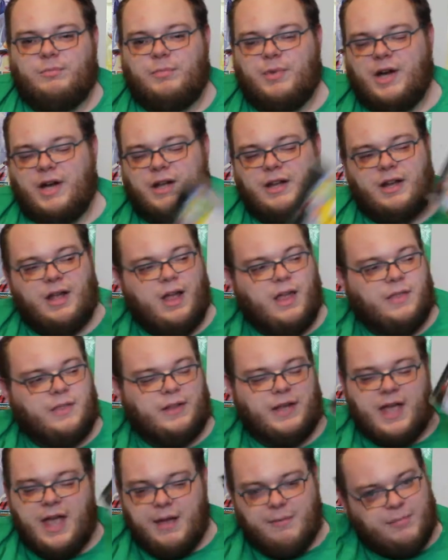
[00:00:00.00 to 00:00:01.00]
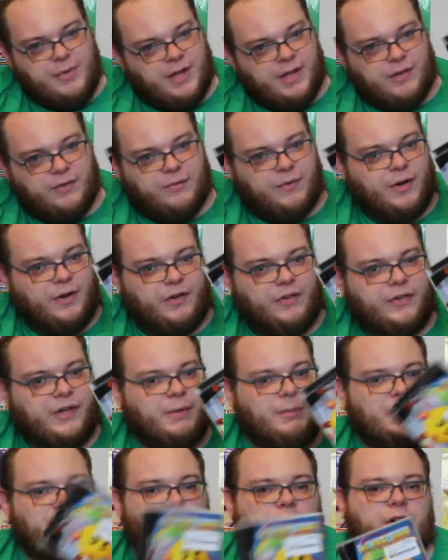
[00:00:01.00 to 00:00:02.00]
But the gameplay is very
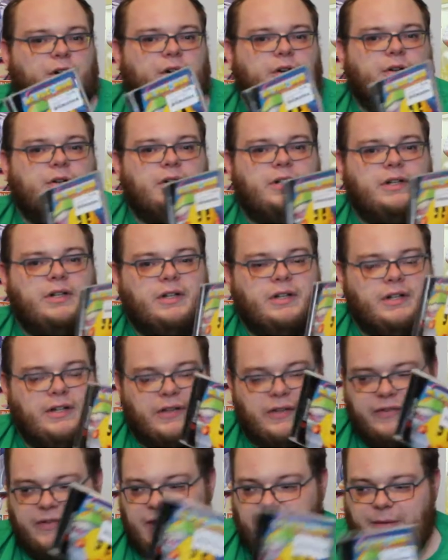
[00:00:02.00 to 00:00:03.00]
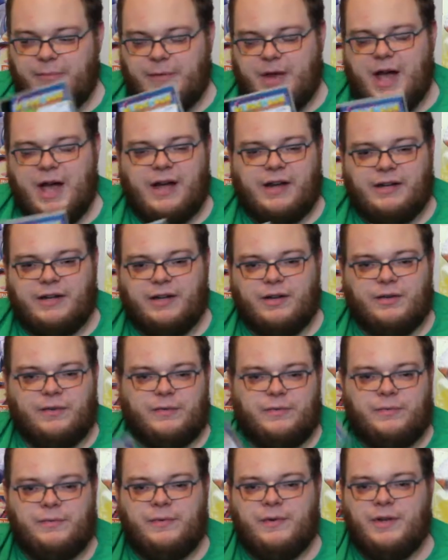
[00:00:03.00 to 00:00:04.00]
similar, the same kind
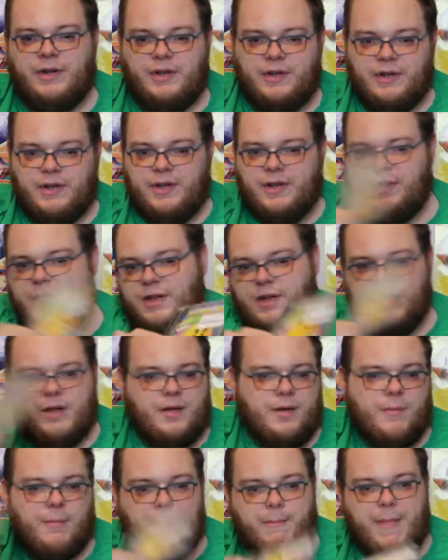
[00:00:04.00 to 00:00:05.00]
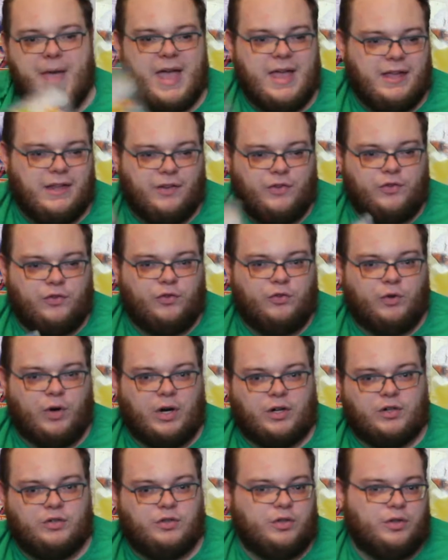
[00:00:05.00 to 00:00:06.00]
of maze
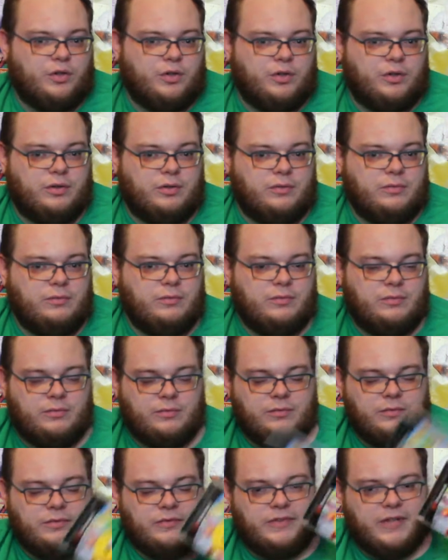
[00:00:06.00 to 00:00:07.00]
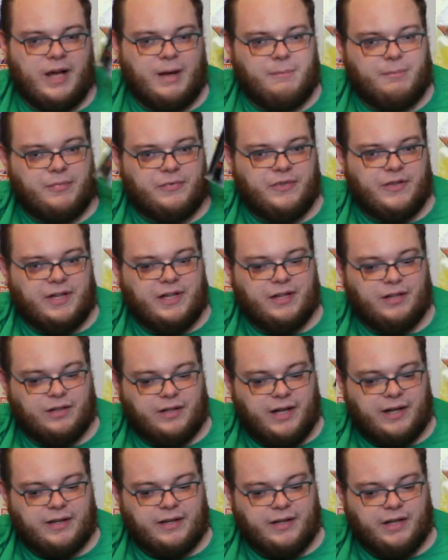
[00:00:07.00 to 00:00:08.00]
structure type deal
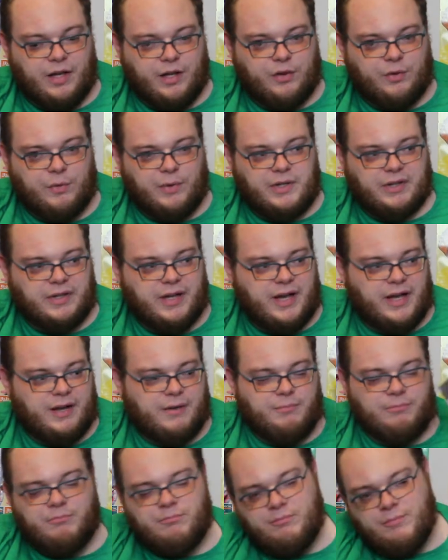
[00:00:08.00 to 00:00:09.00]
like the other one did.